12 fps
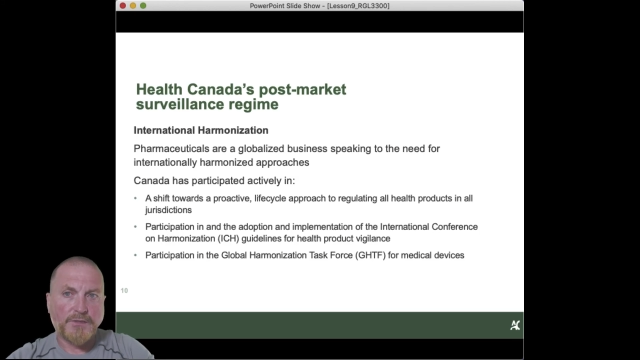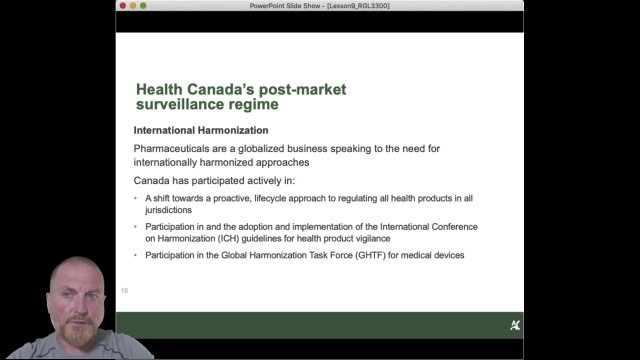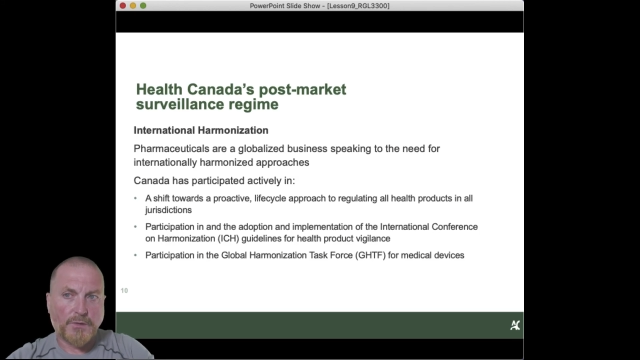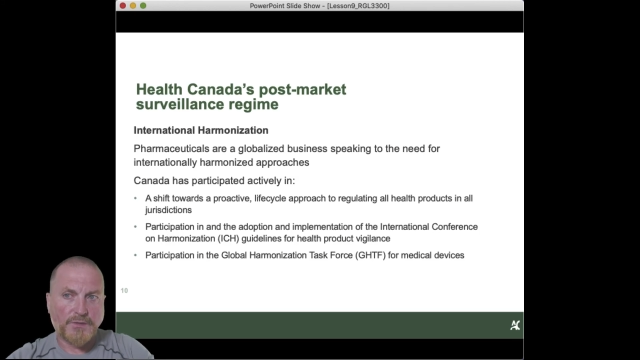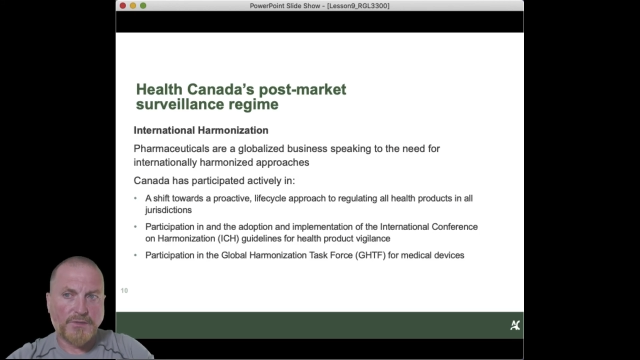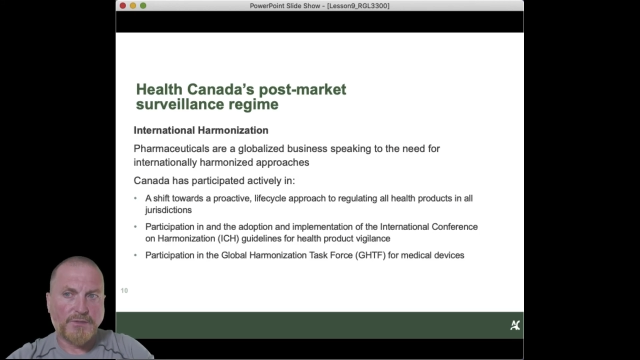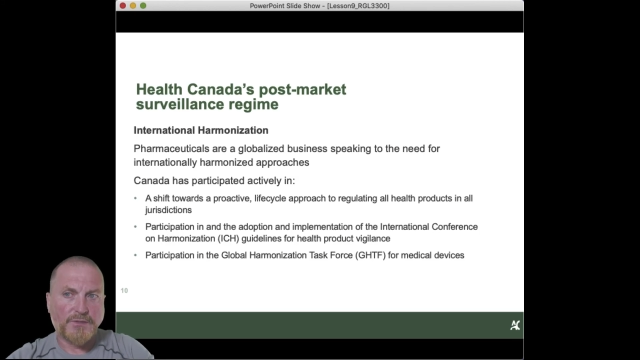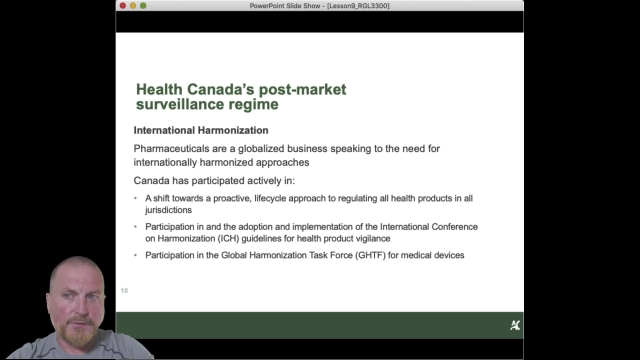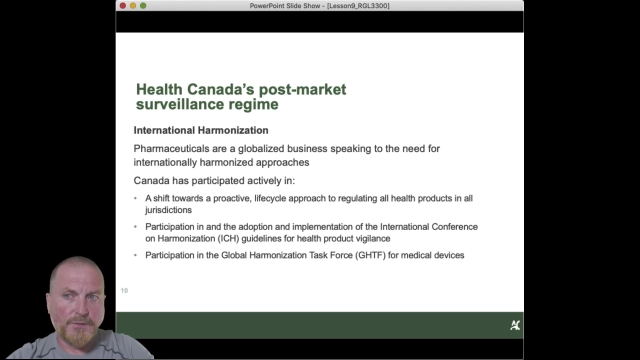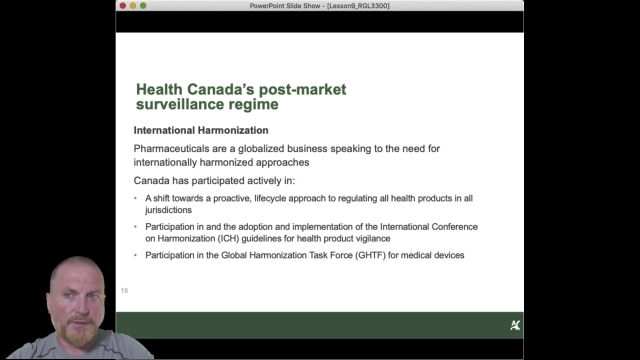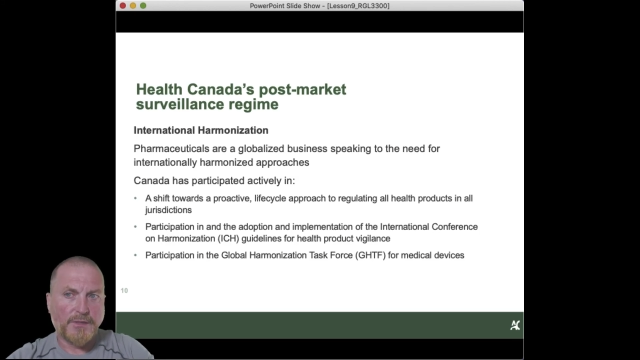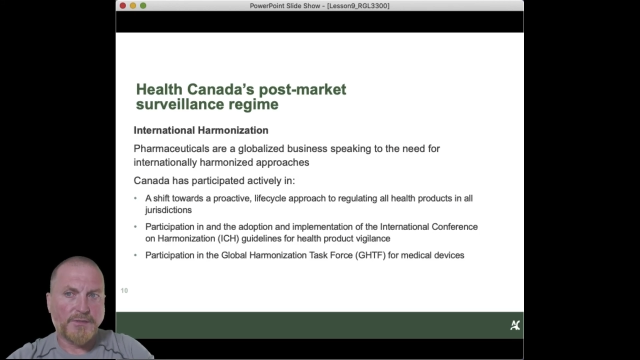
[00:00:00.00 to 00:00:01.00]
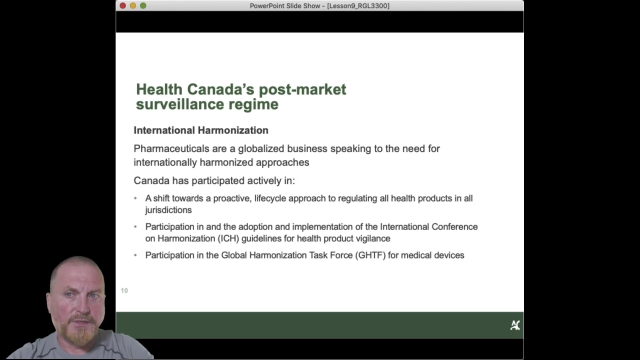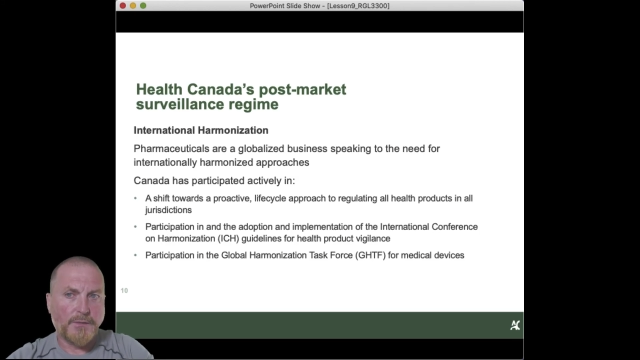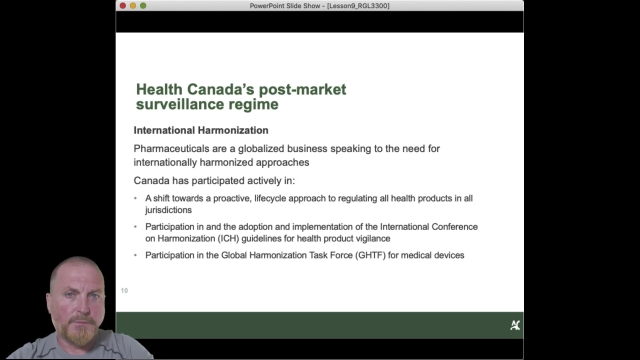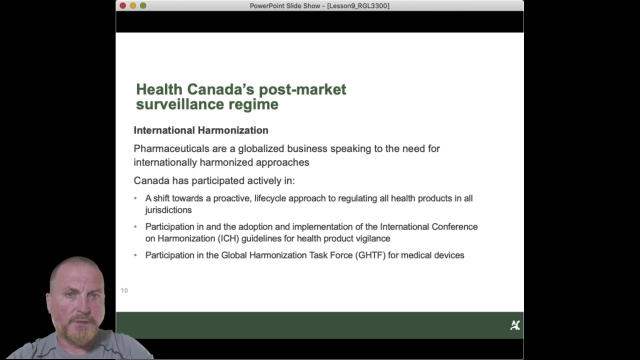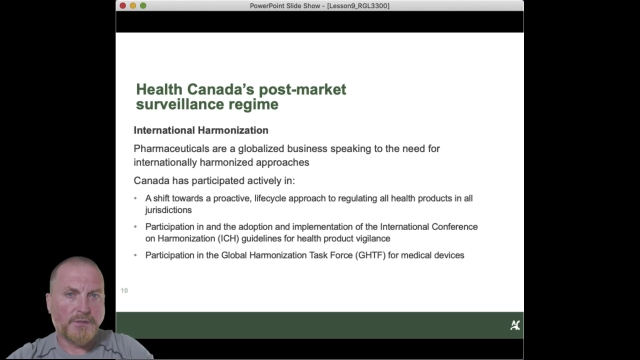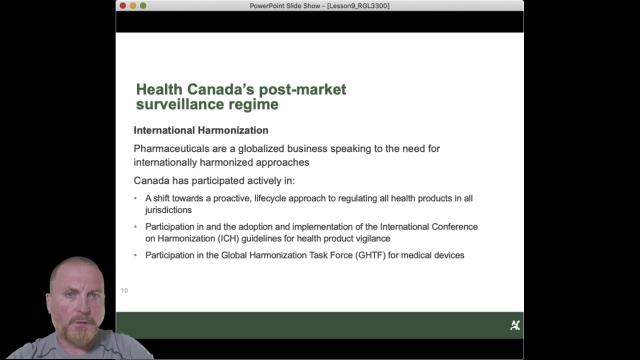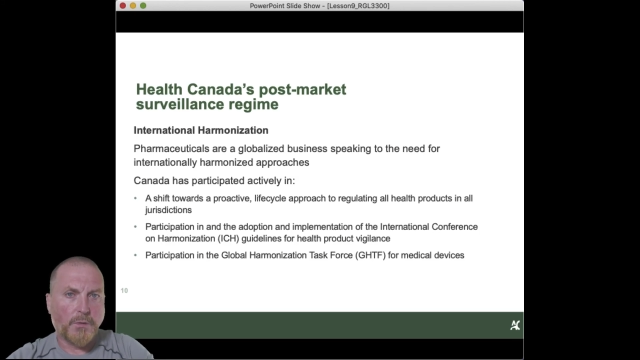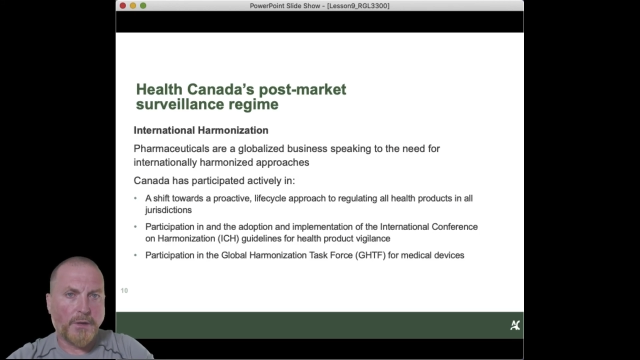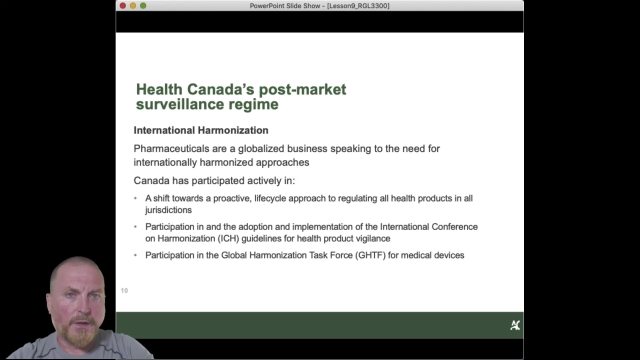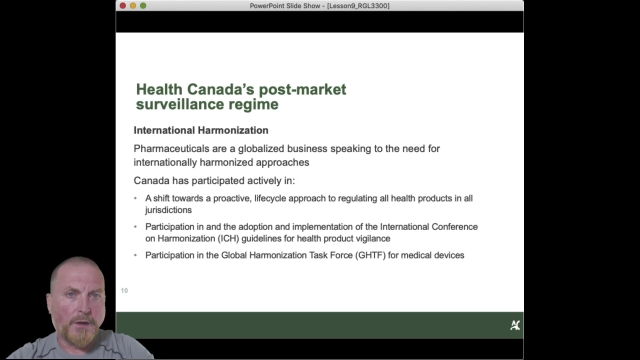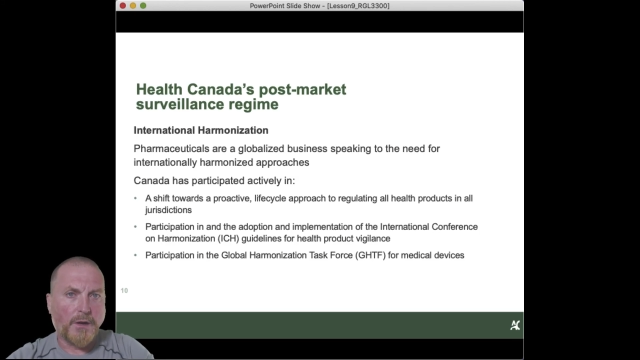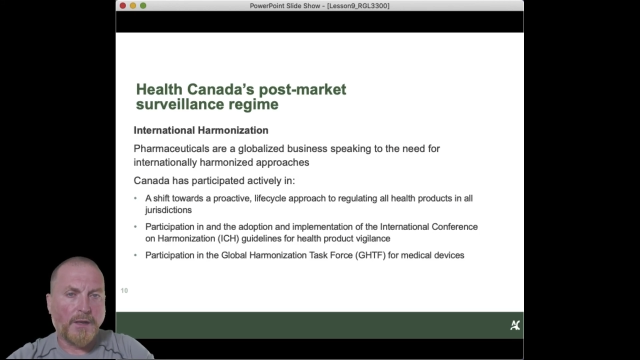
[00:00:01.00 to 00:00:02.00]
sources so you can see what's
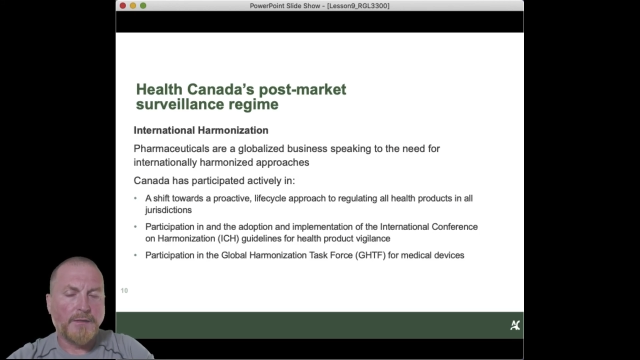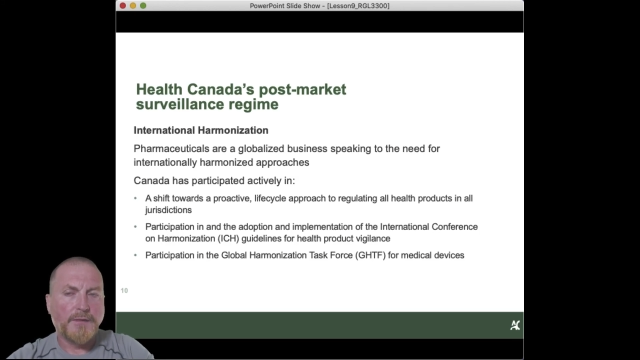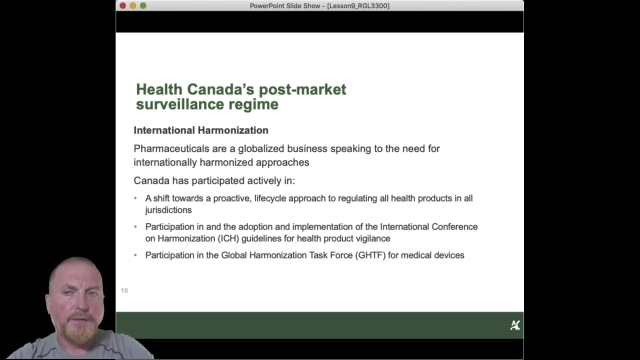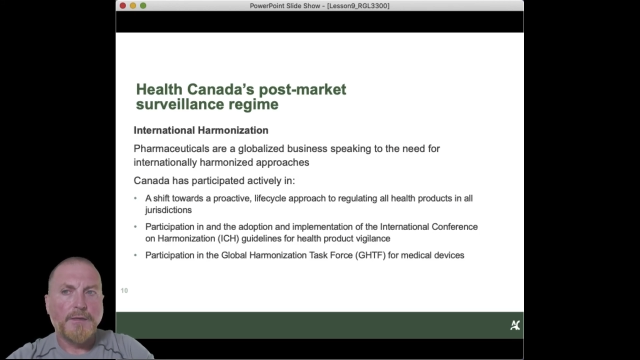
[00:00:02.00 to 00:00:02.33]
going on.